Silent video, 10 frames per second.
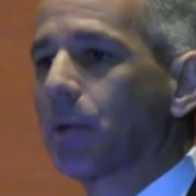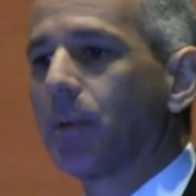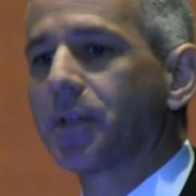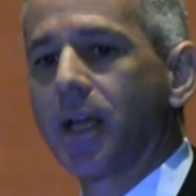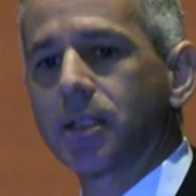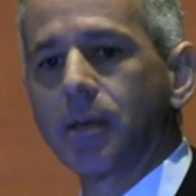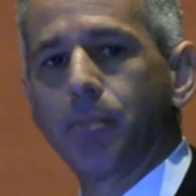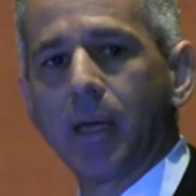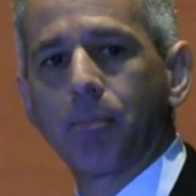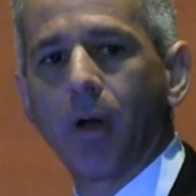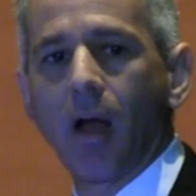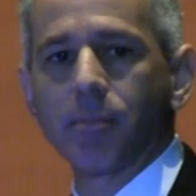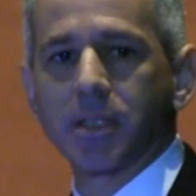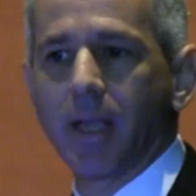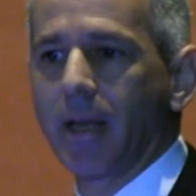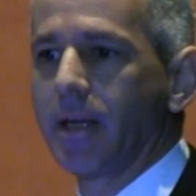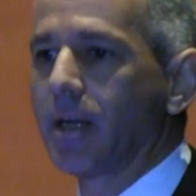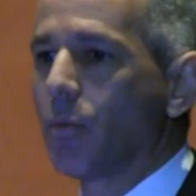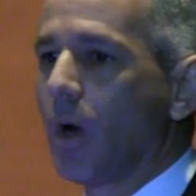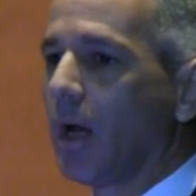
multiple testing, big problem. Stan hit it